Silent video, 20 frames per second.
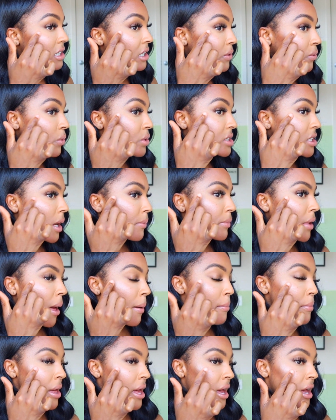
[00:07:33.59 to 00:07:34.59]
which I'm
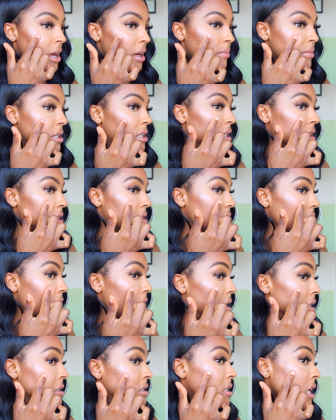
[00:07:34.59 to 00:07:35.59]
not mad because
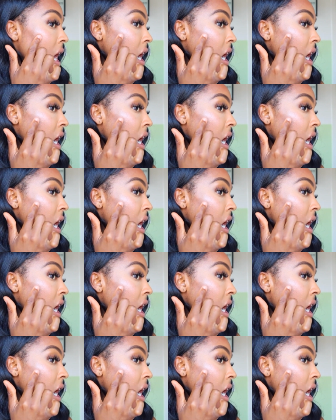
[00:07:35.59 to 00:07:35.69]
it's